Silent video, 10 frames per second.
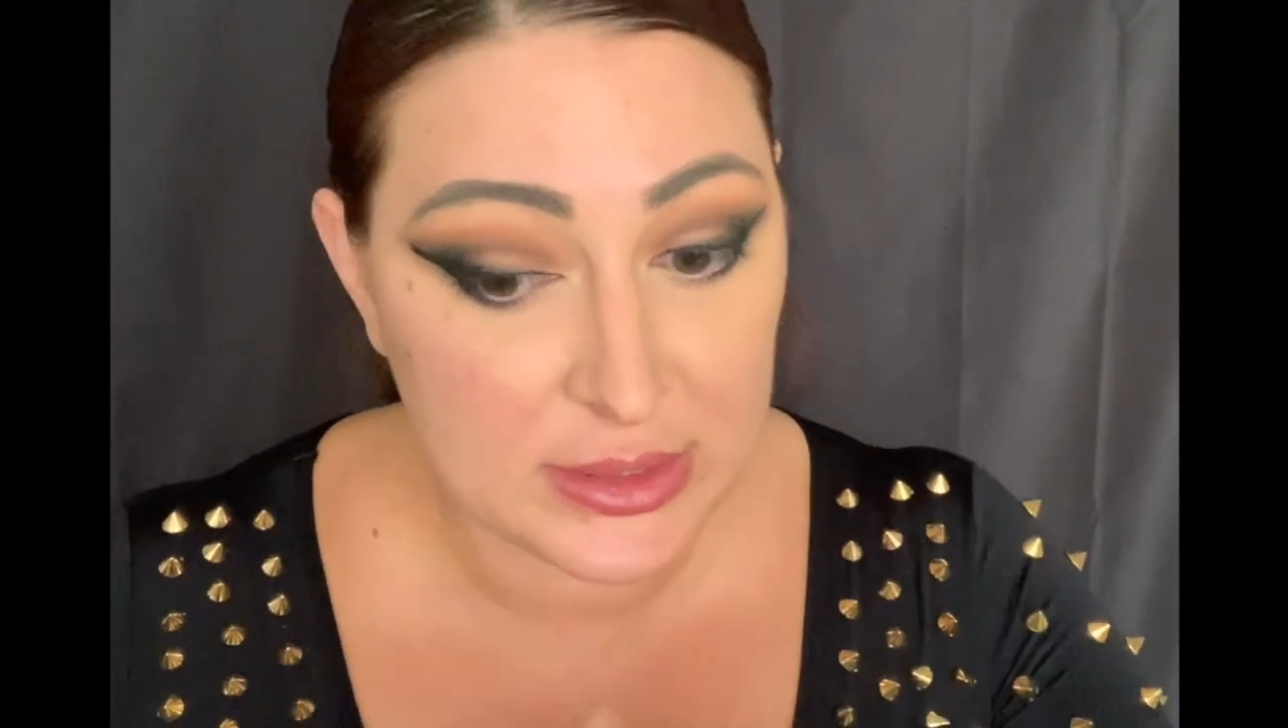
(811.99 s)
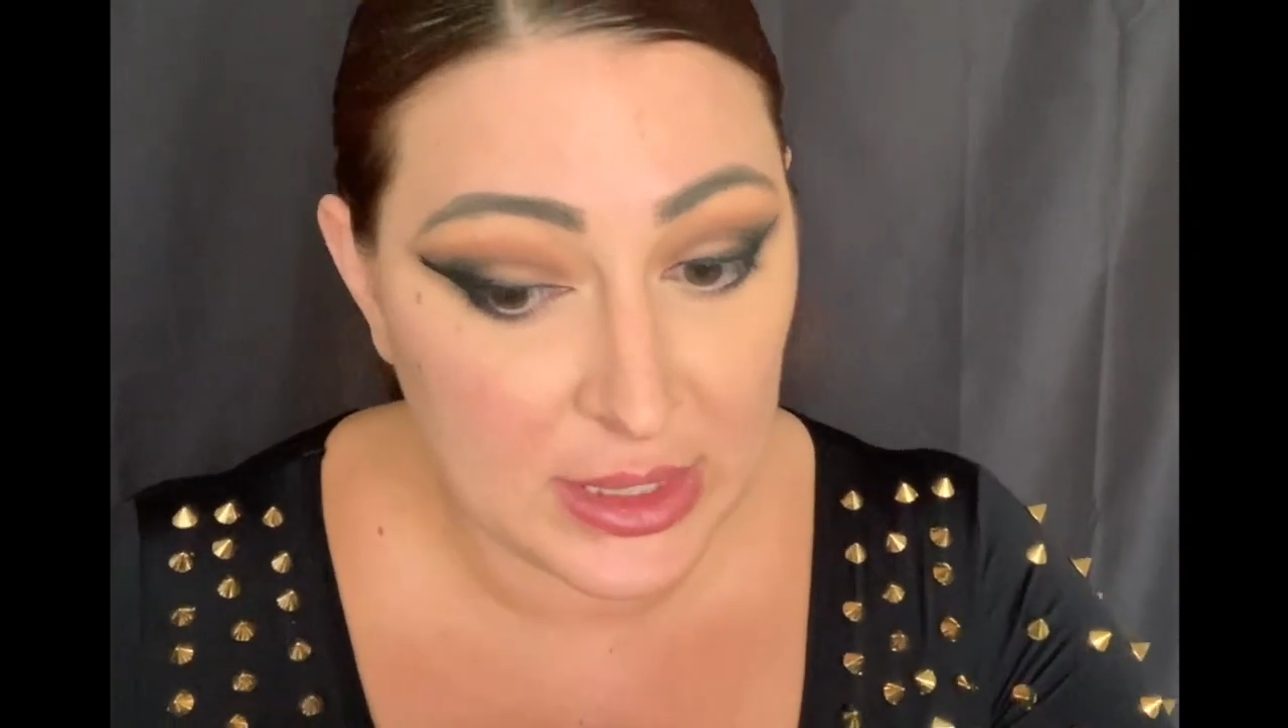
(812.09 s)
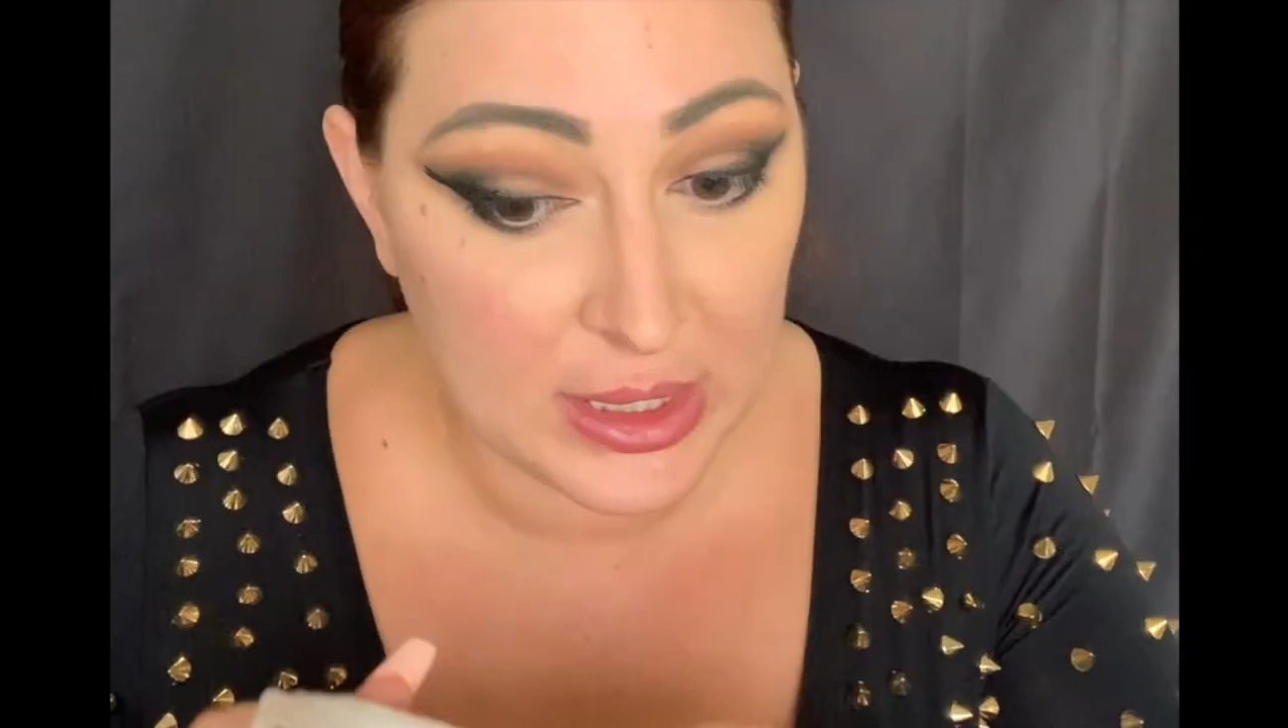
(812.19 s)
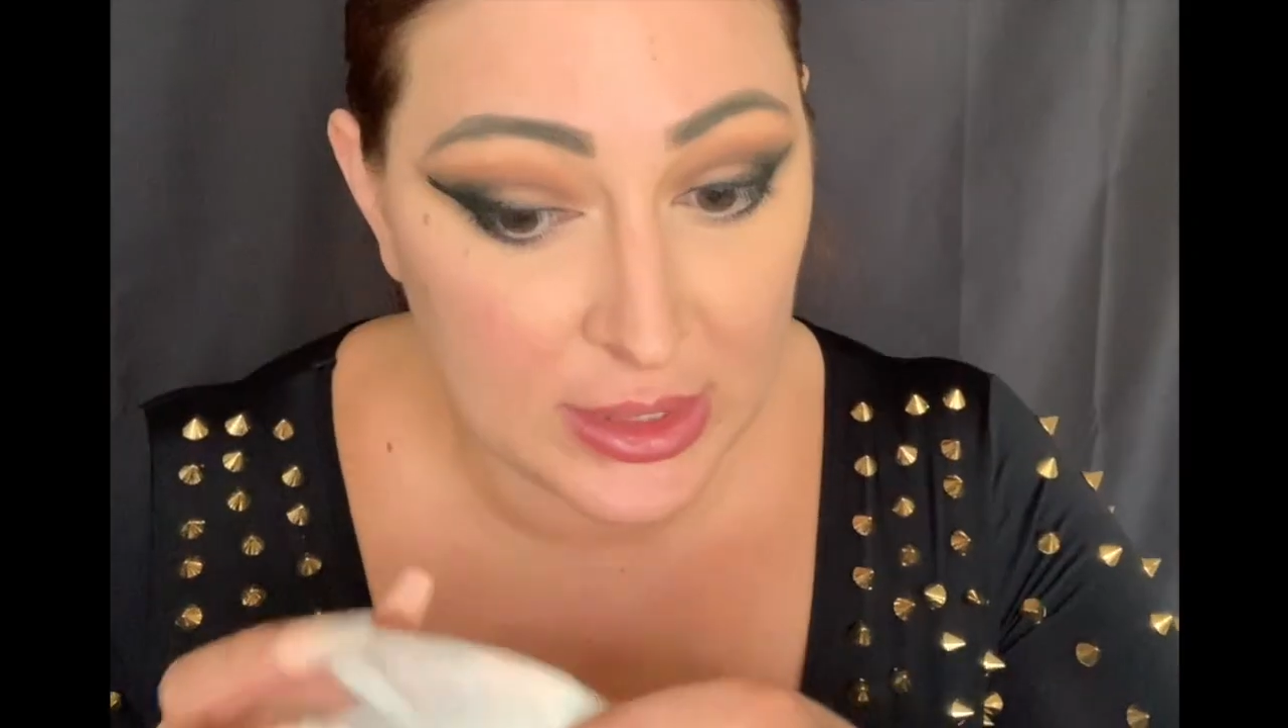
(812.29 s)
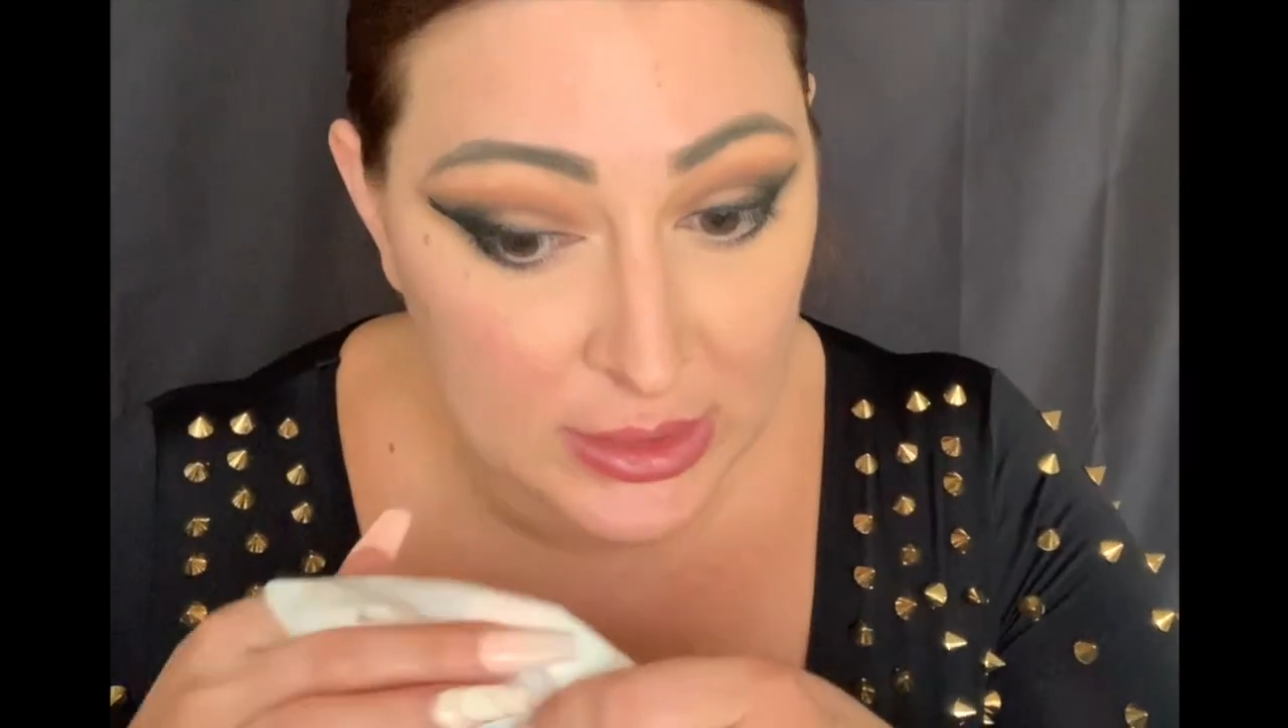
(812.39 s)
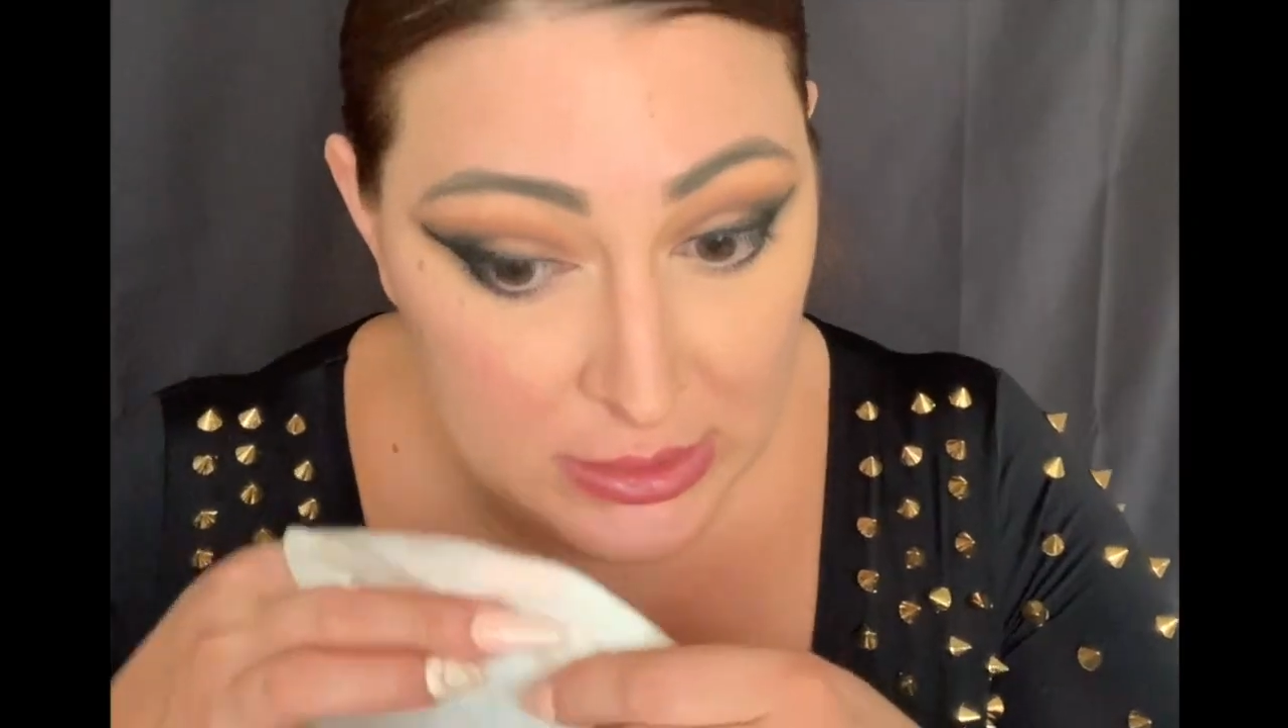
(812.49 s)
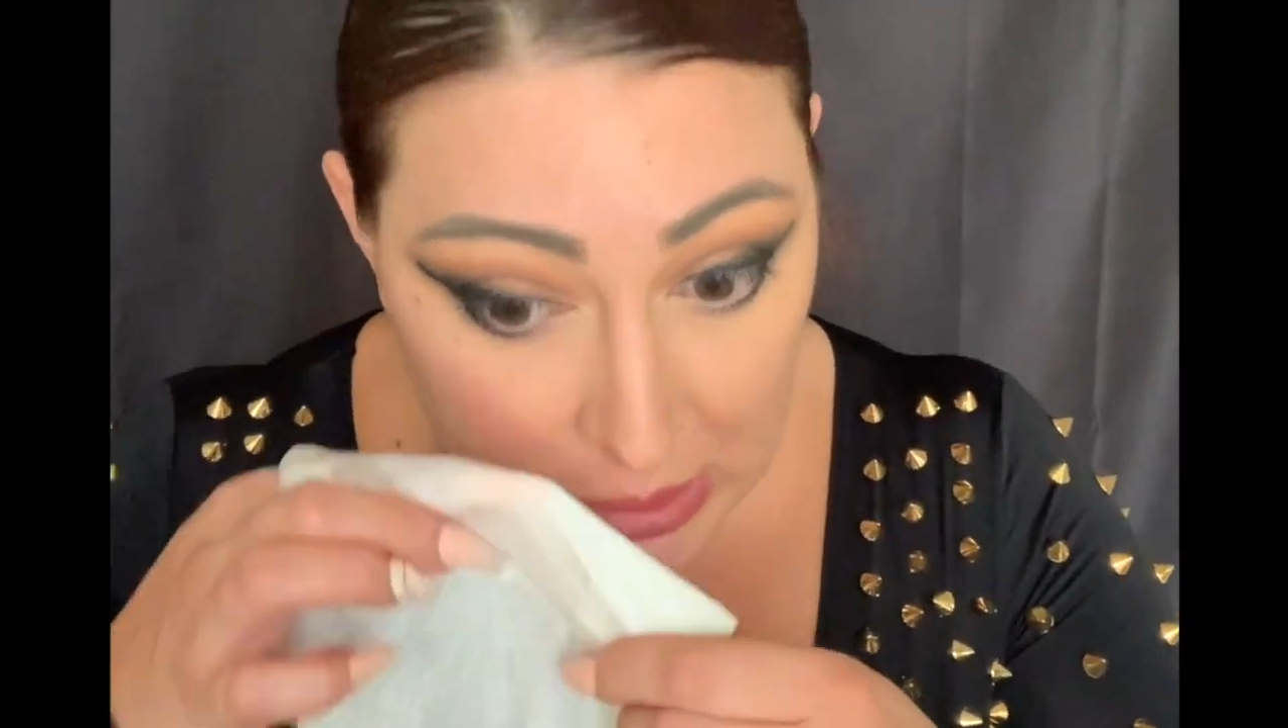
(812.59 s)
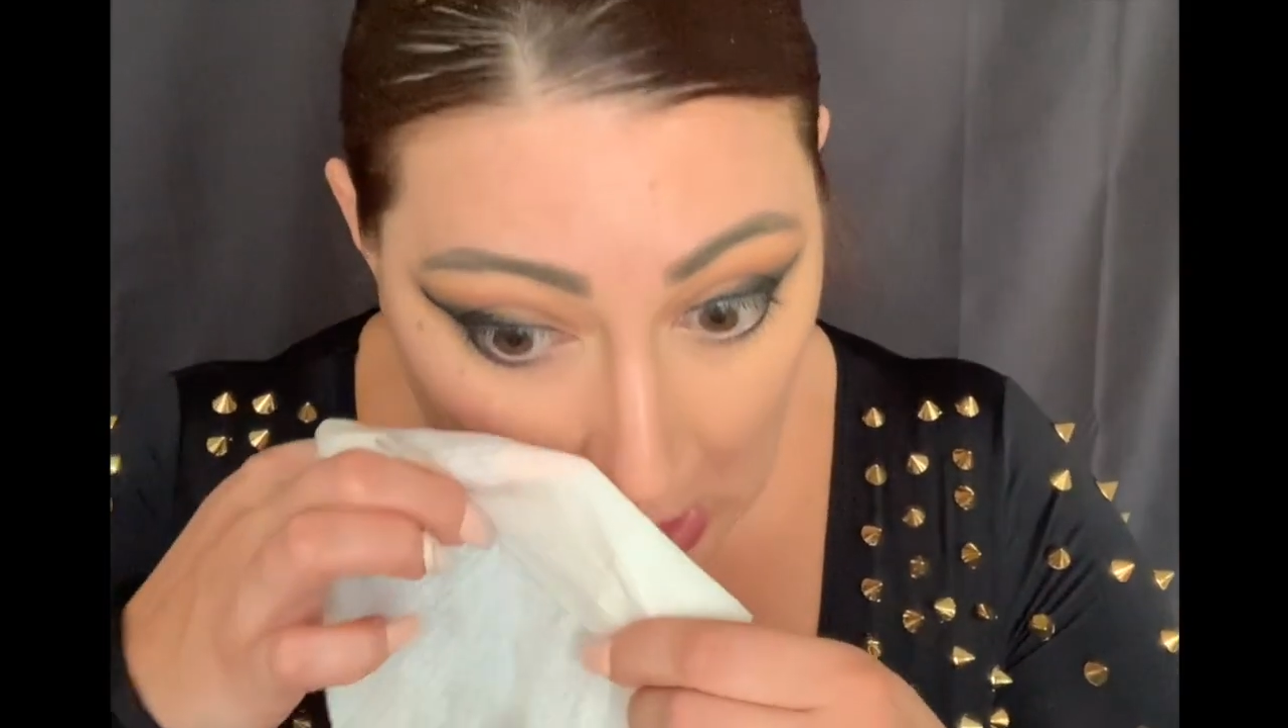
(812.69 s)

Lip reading: take this